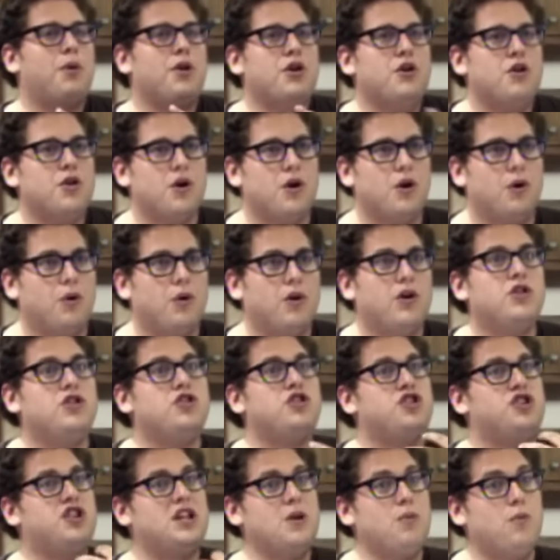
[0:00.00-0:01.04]
But no.
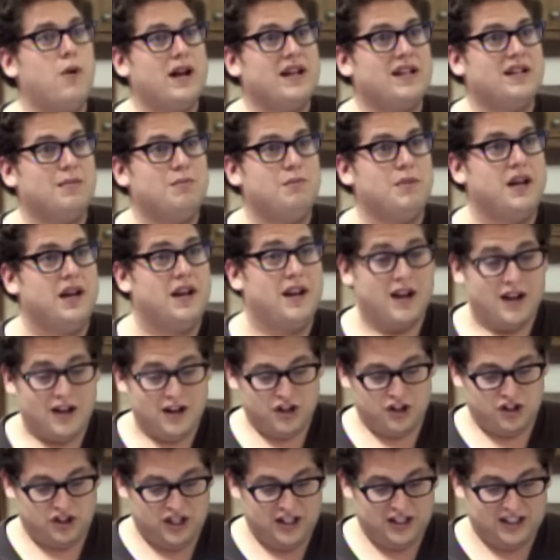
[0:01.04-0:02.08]
She went to me.
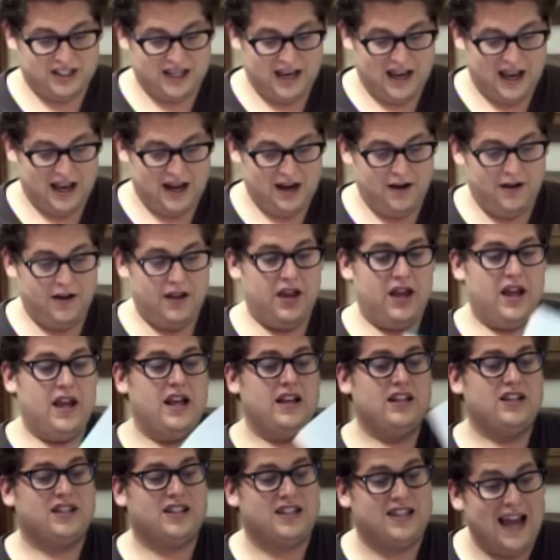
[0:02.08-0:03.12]
She said,
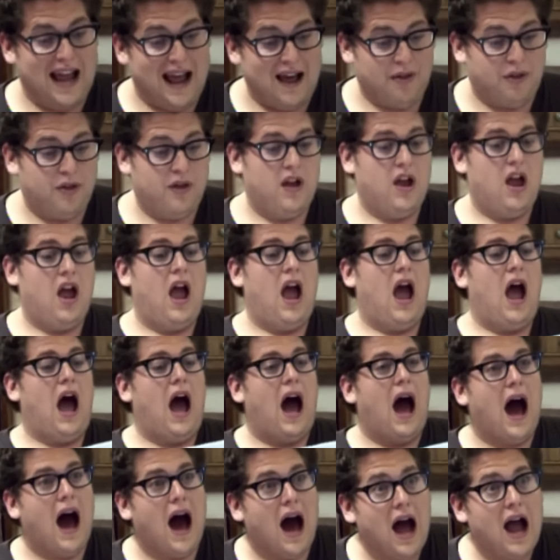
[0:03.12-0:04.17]
Seth,
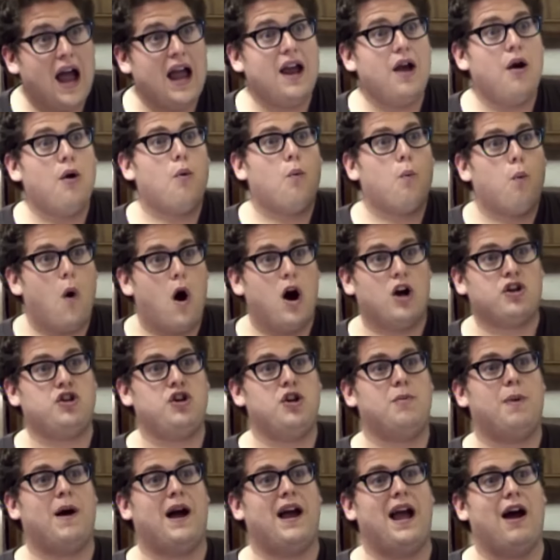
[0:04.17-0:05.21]
I
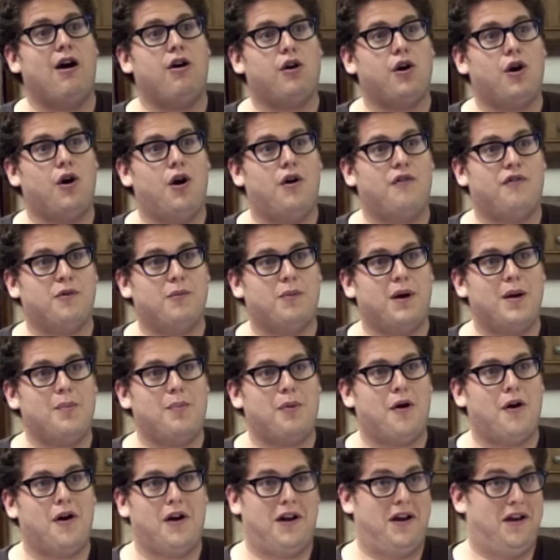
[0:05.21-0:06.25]
want you to buy alcohol for my
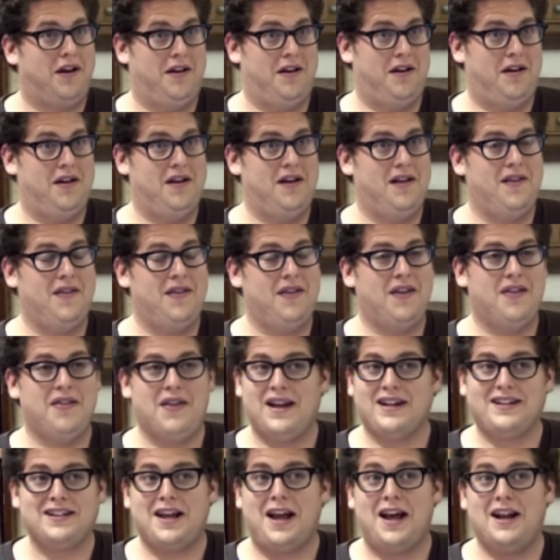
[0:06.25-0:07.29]
party.
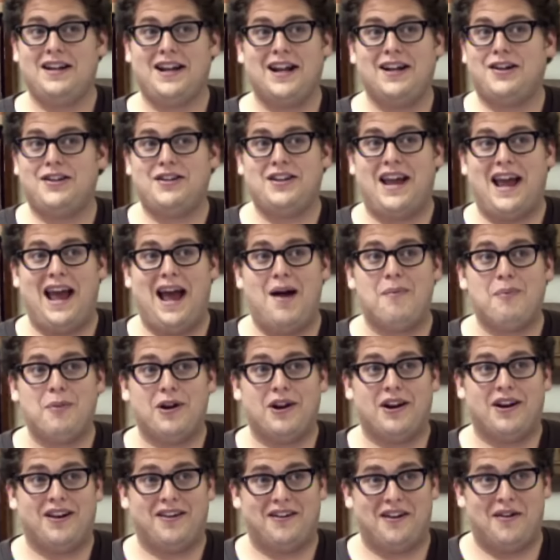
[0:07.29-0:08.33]
That doesn't
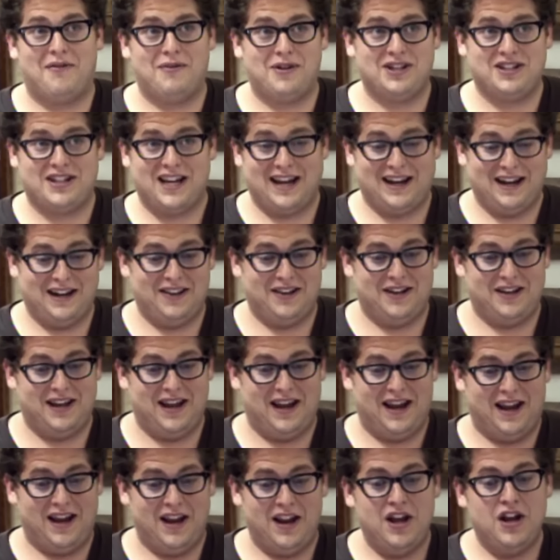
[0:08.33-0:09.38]
happen every second of the
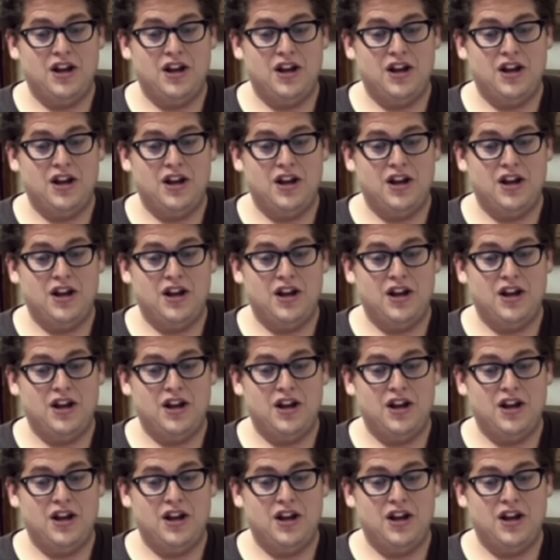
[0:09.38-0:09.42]
day.